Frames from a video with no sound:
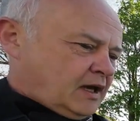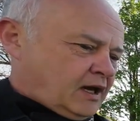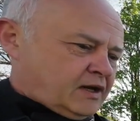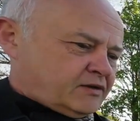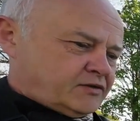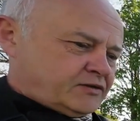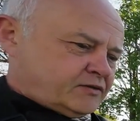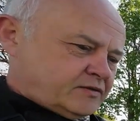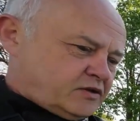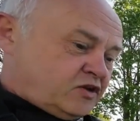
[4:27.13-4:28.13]
and
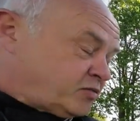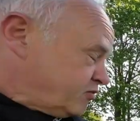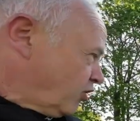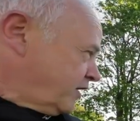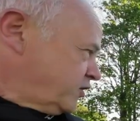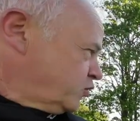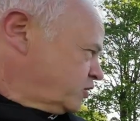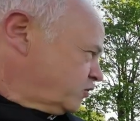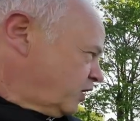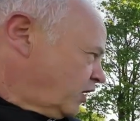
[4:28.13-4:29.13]
you've been riding all
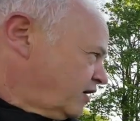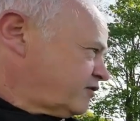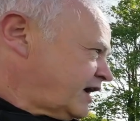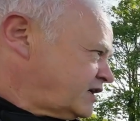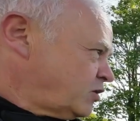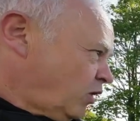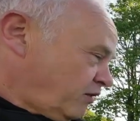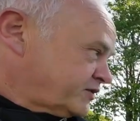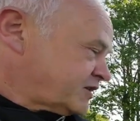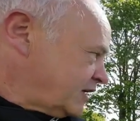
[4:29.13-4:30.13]
your life, and you are
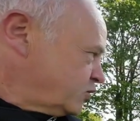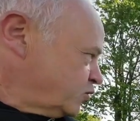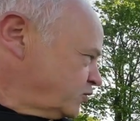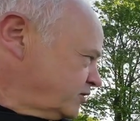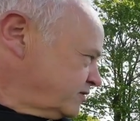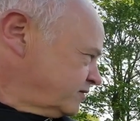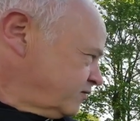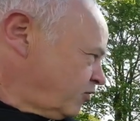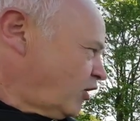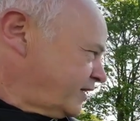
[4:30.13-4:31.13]
a skilled
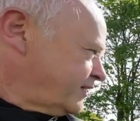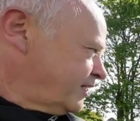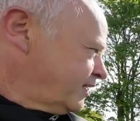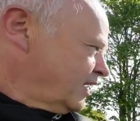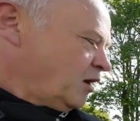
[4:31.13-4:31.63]
rider,